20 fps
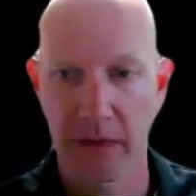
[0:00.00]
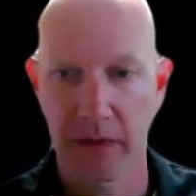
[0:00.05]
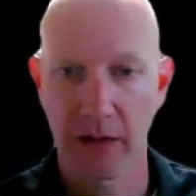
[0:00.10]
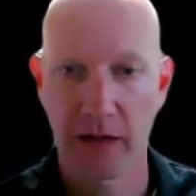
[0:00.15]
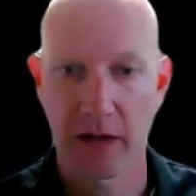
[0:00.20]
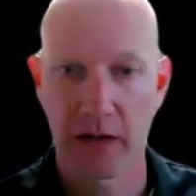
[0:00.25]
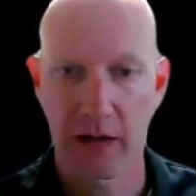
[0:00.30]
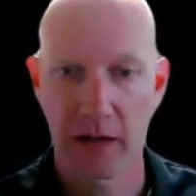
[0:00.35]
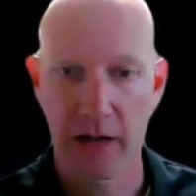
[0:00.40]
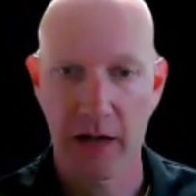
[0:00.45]

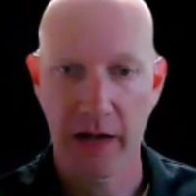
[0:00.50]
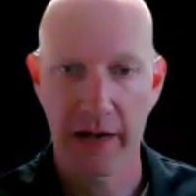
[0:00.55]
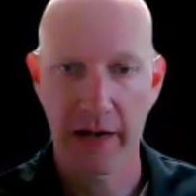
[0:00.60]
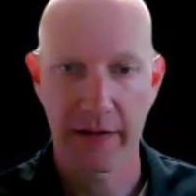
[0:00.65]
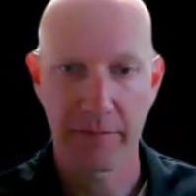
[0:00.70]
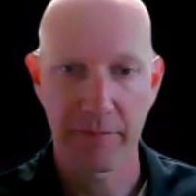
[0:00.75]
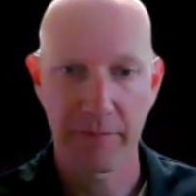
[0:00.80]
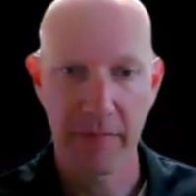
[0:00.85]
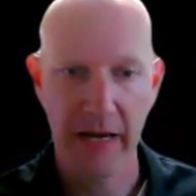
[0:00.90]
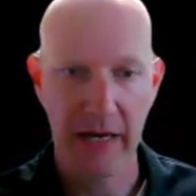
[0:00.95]

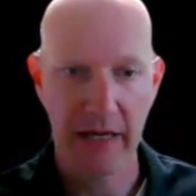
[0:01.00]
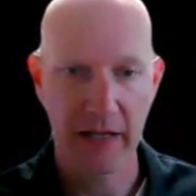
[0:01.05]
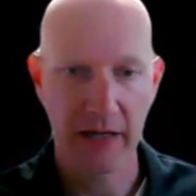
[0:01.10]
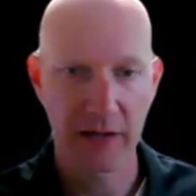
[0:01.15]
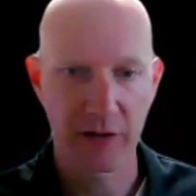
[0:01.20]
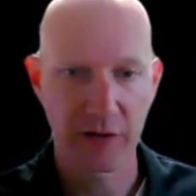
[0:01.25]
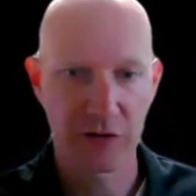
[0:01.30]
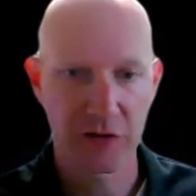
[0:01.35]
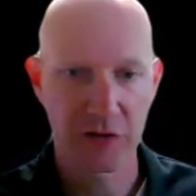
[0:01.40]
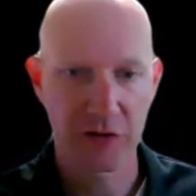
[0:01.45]
I
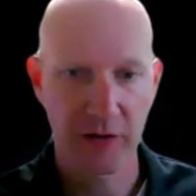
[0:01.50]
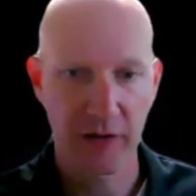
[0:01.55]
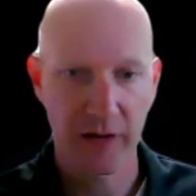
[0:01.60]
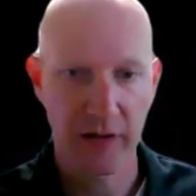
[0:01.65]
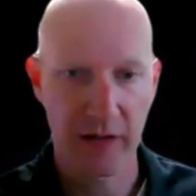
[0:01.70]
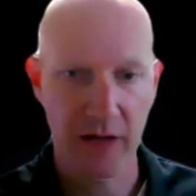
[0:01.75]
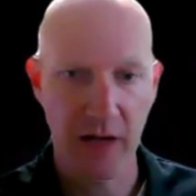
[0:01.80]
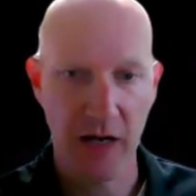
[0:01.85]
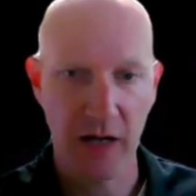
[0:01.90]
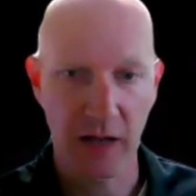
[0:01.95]
manage
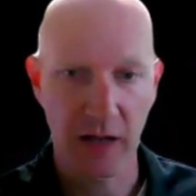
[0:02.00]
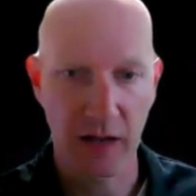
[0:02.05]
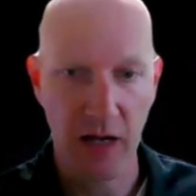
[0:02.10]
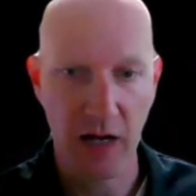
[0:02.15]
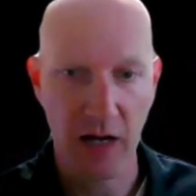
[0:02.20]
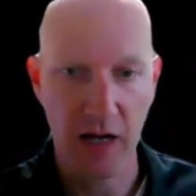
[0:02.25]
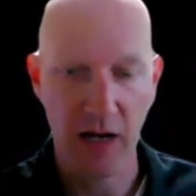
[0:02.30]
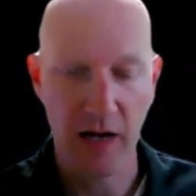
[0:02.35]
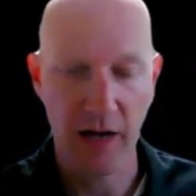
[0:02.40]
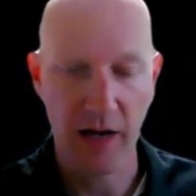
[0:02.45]
a
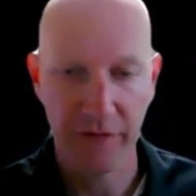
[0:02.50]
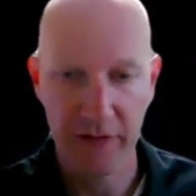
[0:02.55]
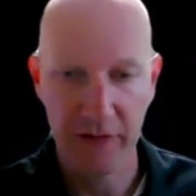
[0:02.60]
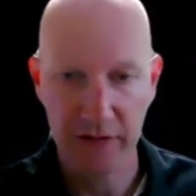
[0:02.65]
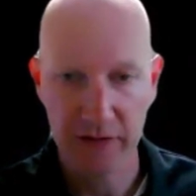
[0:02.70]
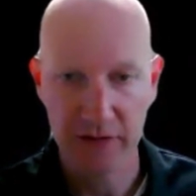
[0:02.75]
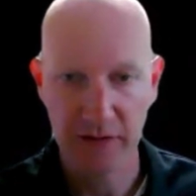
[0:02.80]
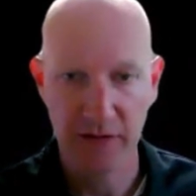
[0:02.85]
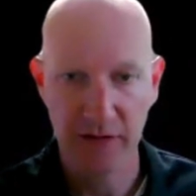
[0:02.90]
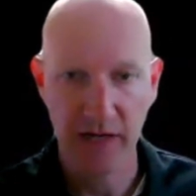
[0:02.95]
law
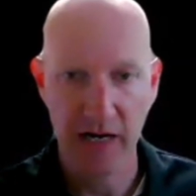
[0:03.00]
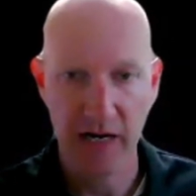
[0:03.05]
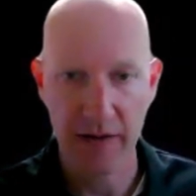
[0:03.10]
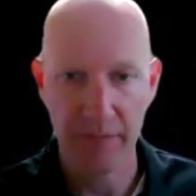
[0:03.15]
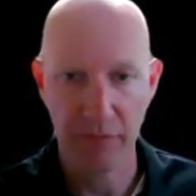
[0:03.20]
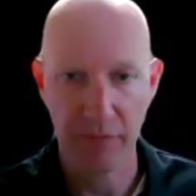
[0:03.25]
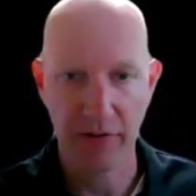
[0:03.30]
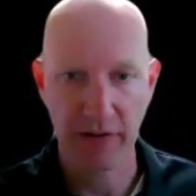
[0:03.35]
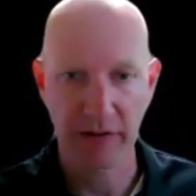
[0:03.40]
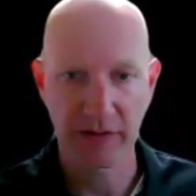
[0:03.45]
office that
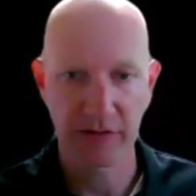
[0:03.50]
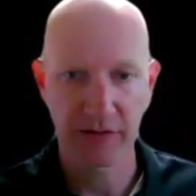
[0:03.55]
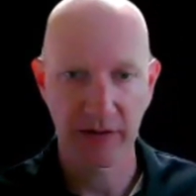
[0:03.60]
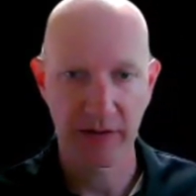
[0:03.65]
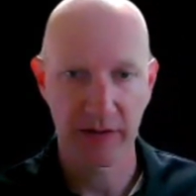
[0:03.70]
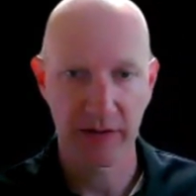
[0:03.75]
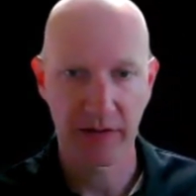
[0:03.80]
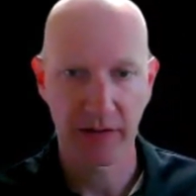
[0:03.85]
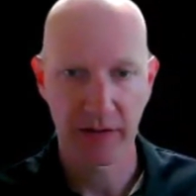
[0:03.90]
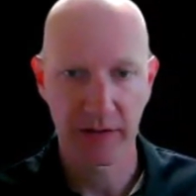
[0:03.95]
operates
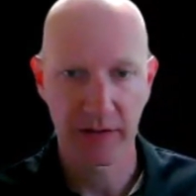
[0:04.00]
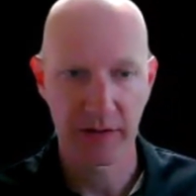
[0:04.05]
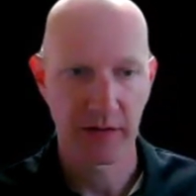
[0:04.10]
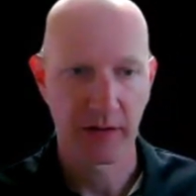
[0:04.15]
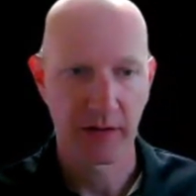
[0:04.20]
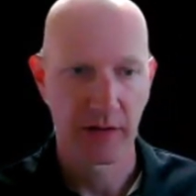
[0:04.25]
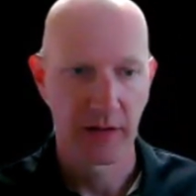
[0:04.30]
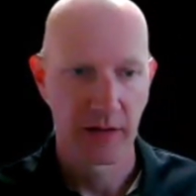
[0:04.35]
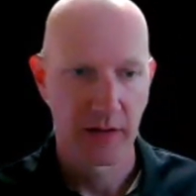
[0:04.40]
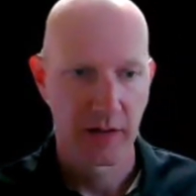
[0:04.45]
in
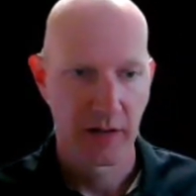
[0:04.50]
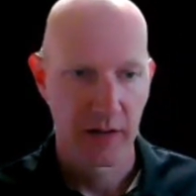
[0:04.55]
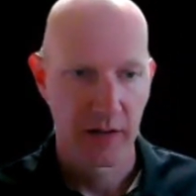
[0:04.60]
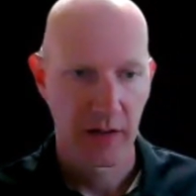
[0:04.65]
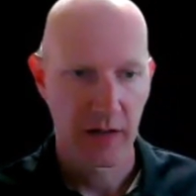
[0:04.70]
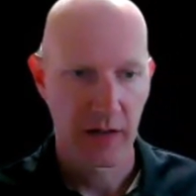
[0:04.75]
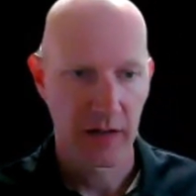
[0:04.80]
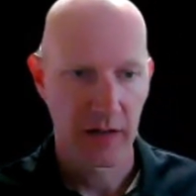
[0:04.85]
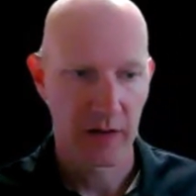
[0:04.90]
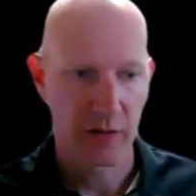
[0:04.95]

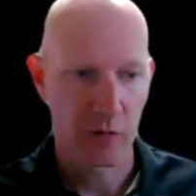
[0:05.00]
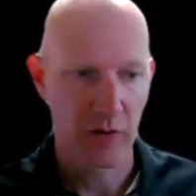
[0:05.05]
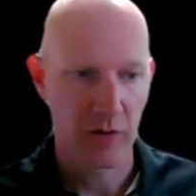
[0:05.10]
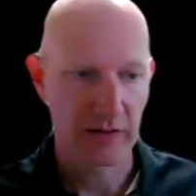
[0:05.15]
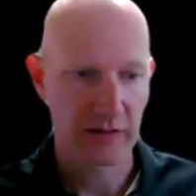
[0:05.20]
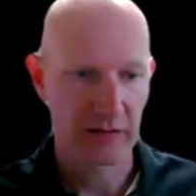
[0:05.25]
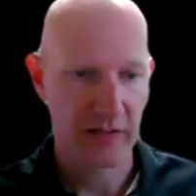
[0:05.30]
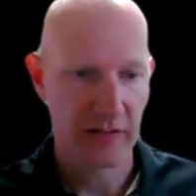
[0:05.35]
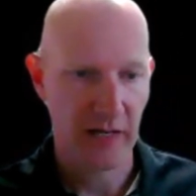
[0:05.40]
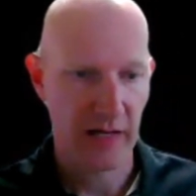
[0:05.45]
the
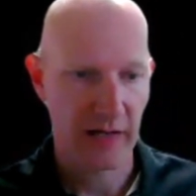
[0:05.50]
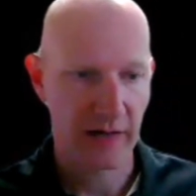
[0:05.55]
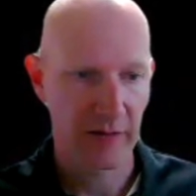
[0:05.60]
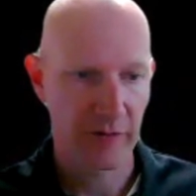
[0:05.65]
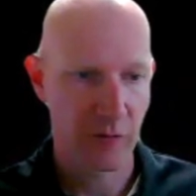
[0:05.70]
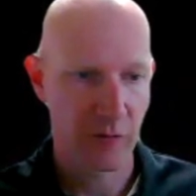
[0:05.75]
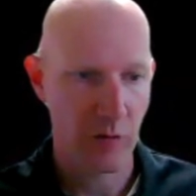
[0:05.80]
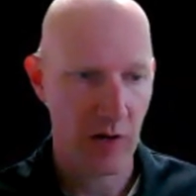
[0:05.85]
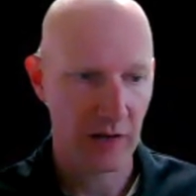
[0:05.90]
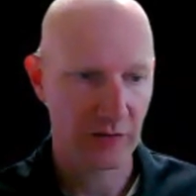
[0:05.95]
west side
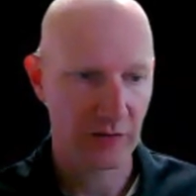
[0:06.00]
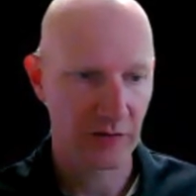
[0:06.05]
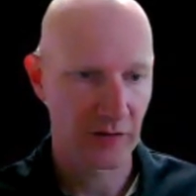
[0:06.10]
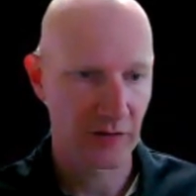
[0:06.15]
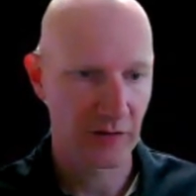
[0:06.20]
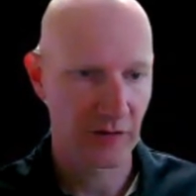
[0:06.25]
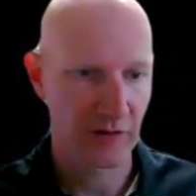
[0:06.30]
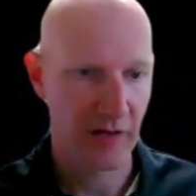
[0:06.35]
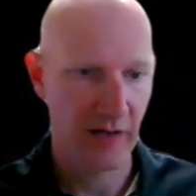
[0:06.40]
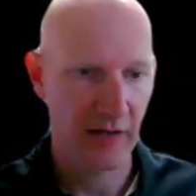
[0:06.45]
of Washington
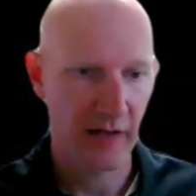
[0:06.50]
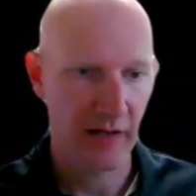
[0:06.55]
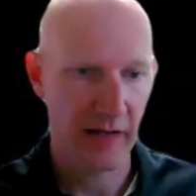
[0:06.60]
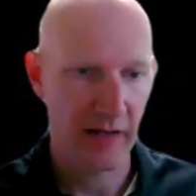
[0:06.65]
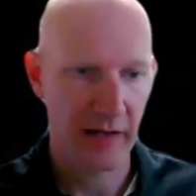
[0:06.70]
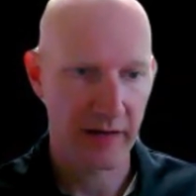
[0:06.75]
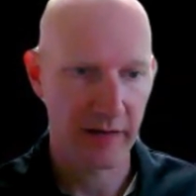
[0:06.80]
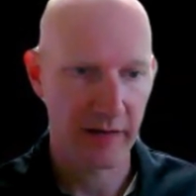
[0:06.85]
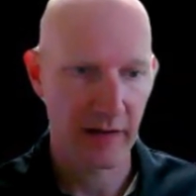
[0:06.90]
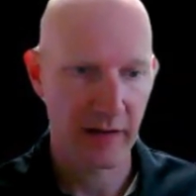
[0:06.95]
State
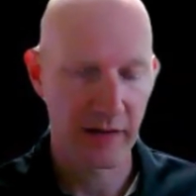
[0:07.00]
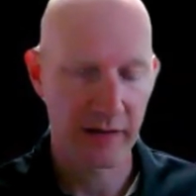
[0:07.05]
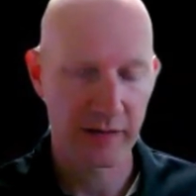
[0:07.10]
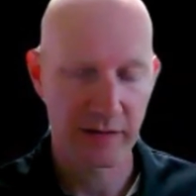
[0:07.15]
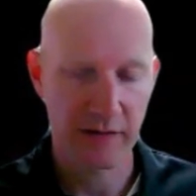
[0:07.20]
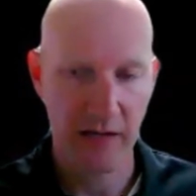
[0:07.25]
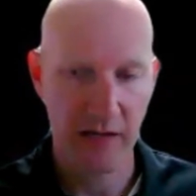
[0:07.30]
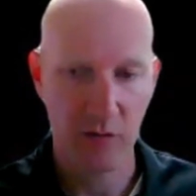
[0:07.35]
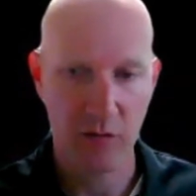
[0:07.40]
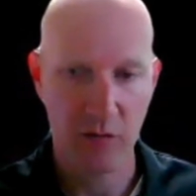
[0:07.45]
and the east
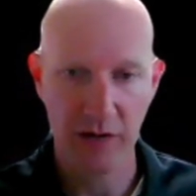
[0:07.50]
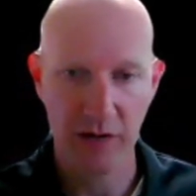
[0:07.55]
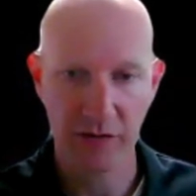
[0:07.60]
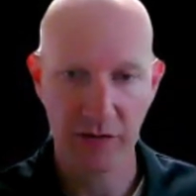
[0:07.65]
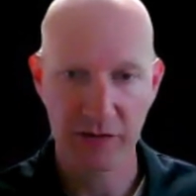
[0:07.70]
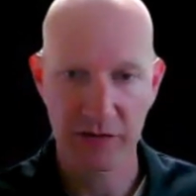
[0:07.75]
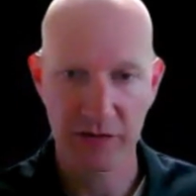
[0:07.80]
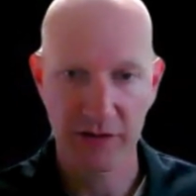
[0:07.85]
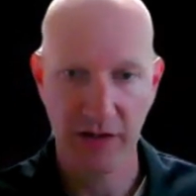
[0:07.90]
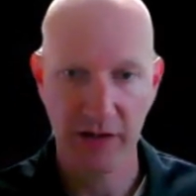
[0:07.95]
side of
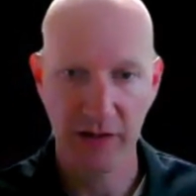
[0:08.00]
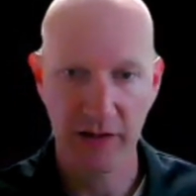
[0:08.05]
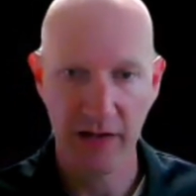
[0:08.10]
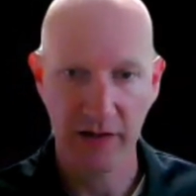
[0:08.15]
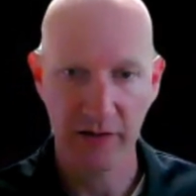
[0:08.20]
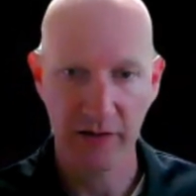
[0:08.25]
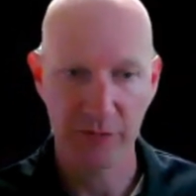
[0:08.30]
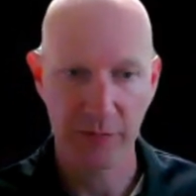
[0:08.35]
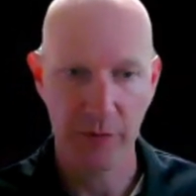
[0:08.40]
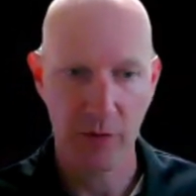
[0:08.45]
Washington State
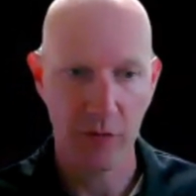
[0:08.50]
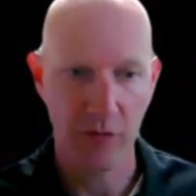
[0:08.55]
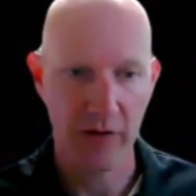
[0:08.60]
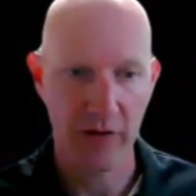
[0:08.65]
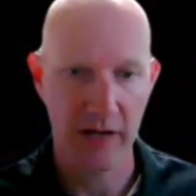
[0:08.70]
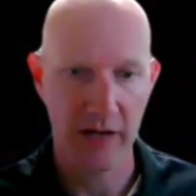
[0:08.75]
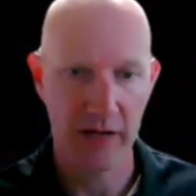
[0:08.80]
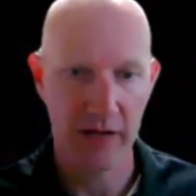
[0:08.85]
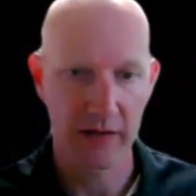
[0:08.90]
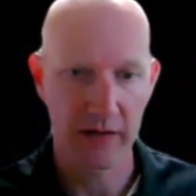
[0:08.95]
out of
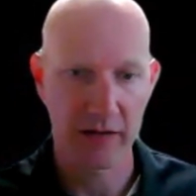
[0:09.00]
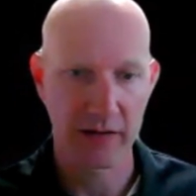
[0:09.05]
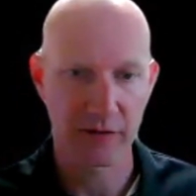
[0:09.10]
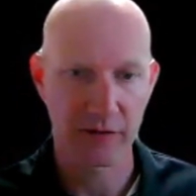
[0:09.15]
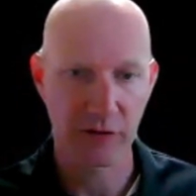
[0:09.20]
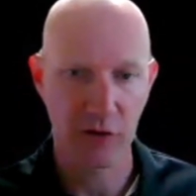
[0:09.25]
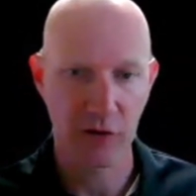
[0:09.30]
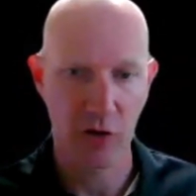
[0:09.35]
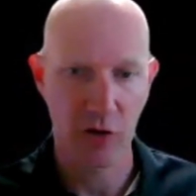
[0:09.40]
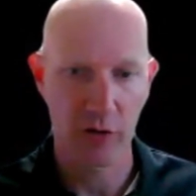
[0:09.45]
Spokane and
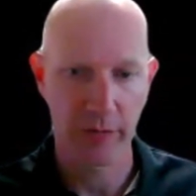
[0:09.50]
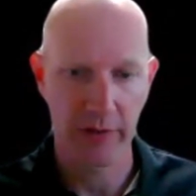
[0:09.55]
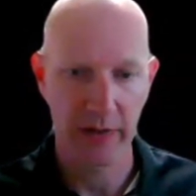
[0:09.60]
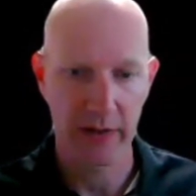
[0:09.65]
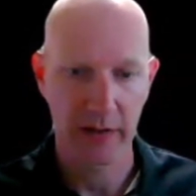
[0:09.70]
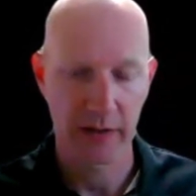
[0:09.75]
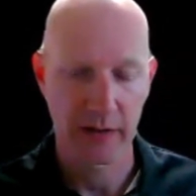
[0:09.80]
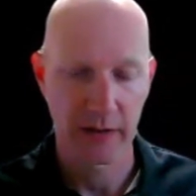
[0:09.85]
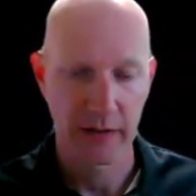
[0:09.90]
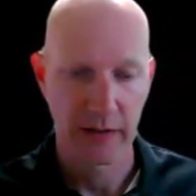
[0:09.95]

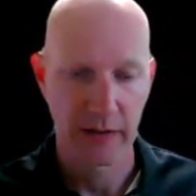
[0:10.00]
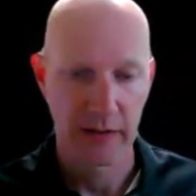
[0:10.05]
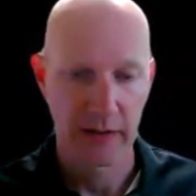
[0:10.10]
Tacoma.